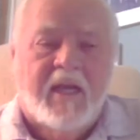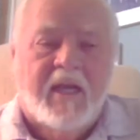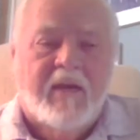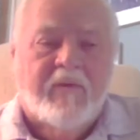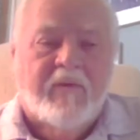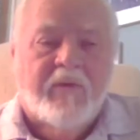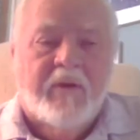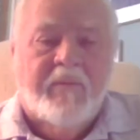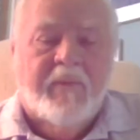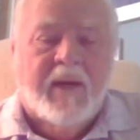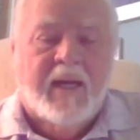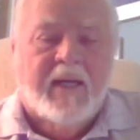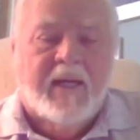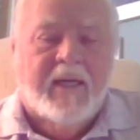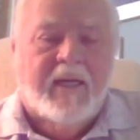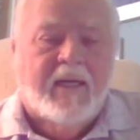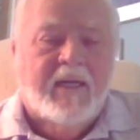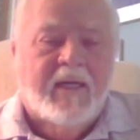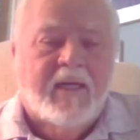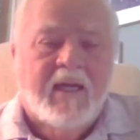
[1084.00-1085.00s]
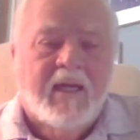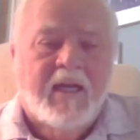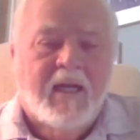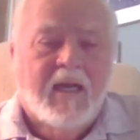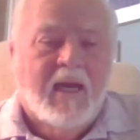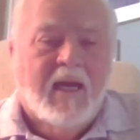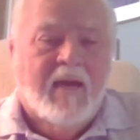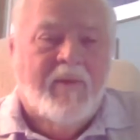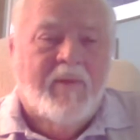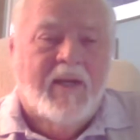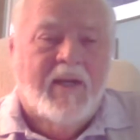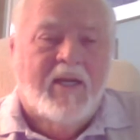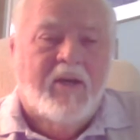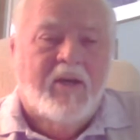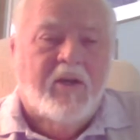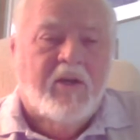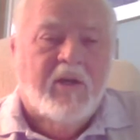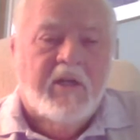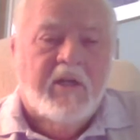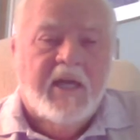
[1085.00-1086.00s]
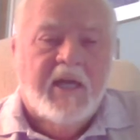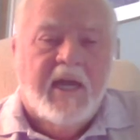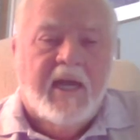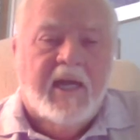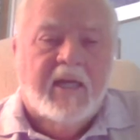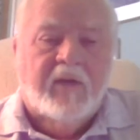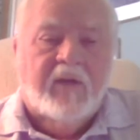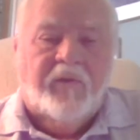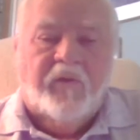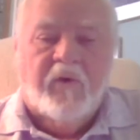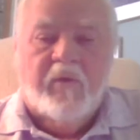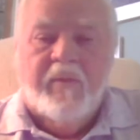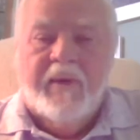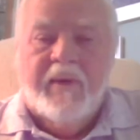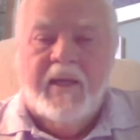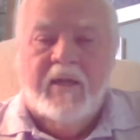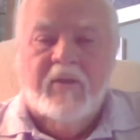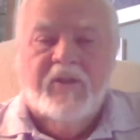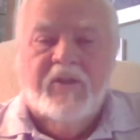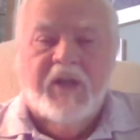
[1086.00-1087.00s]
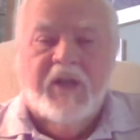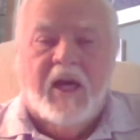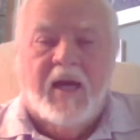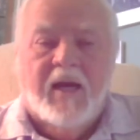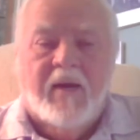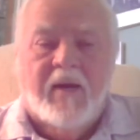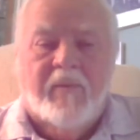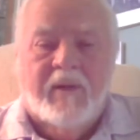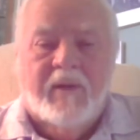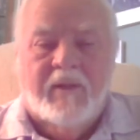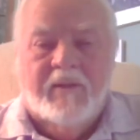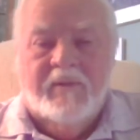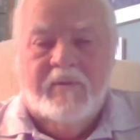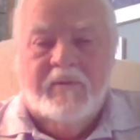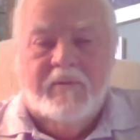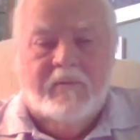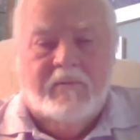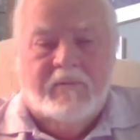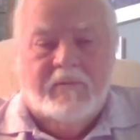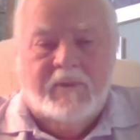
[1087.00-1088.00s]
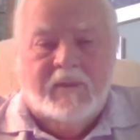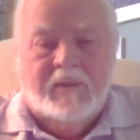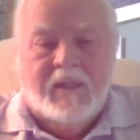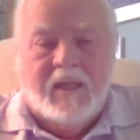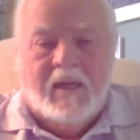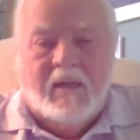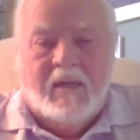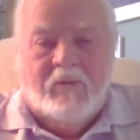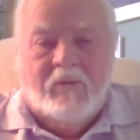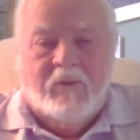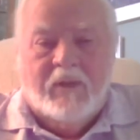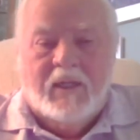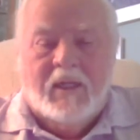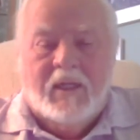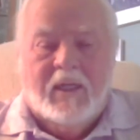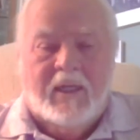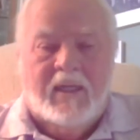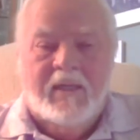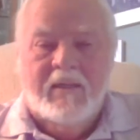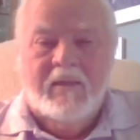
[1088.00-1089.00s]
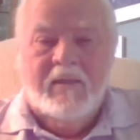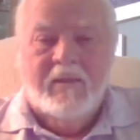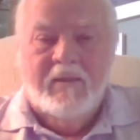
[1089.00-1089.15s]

everybody, you couldn't ask for a better job, really.